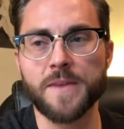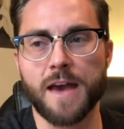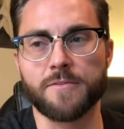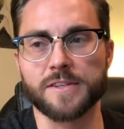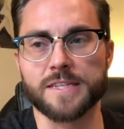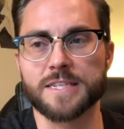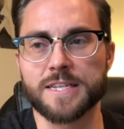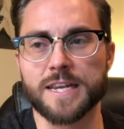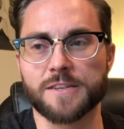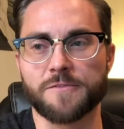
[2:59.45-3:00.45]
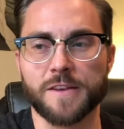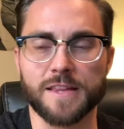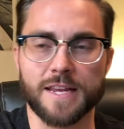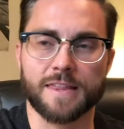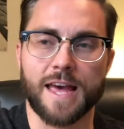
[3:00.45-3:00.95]
have a distinct
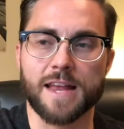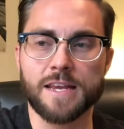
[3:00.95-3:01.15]
feeling that